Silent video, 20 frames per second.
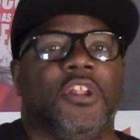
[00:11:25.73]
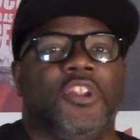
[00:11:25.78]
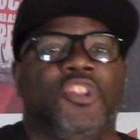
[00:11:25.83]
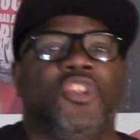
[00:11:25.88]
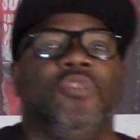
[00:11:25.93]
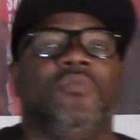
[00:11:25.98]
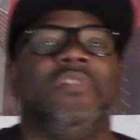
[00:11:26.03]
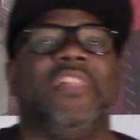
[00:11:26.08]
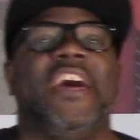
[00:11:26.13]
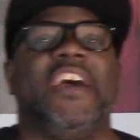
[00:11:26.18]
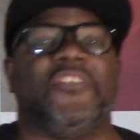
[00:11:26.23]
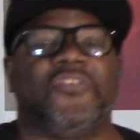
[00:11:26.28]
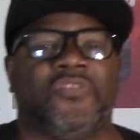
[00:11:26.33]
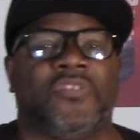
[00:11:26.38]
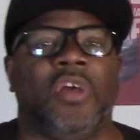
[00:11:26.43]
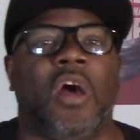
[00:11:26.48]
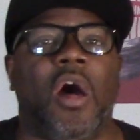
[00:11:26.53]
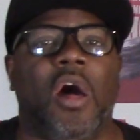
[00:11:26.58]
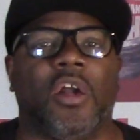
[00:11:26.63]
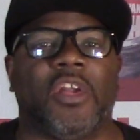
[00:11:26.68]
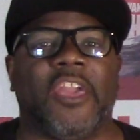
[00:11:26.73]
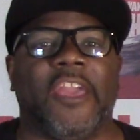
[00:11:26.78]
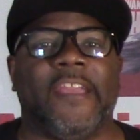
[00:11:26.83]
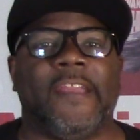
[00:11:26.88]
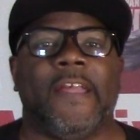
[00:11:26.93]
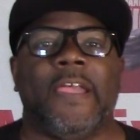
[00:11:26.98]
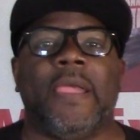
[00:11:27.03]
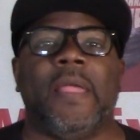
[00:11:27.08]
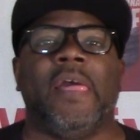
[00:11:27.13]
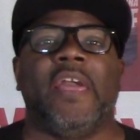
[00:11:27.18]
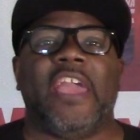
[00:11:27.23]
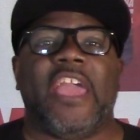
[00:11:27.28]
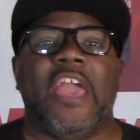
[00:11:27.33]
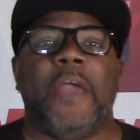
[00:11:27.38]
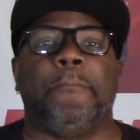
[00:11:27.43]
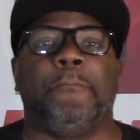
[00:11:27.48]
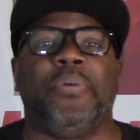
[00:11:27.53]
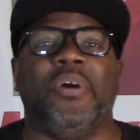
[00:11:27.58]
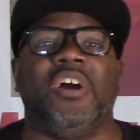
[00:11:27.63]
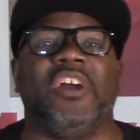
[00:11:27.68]
Do less talking
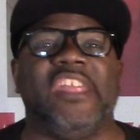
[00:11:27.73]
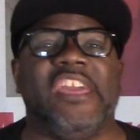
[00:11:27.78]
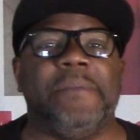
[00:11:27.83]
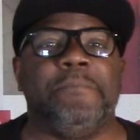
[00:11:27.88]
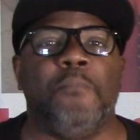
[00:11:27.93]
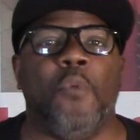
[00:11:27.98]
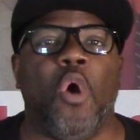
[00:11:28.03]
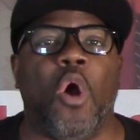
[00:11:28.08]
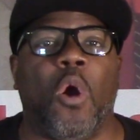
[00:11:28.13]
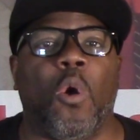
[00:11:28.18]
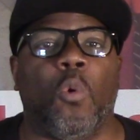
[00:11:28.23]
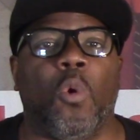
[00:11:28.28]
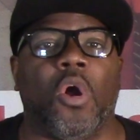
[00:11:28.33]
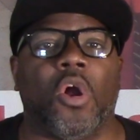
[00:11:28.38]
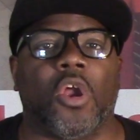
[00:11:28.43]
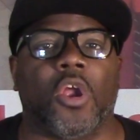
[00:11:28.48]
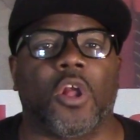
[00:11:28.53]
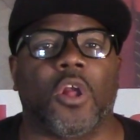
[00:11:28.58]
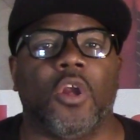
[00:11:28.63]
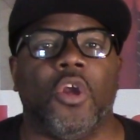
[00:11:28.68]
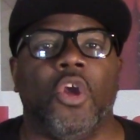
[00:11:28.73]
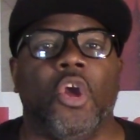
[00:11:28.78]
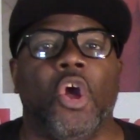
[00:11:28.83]
and put in more work.